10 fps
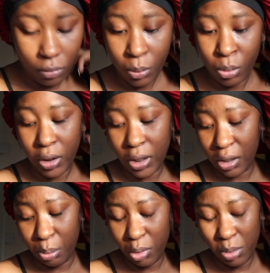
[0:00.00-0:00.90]
But yeah, and
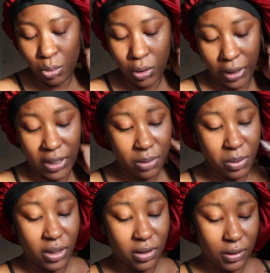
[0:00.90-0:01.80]
I probably want to keep
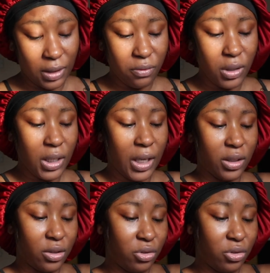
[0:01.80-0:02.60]
this because I really like this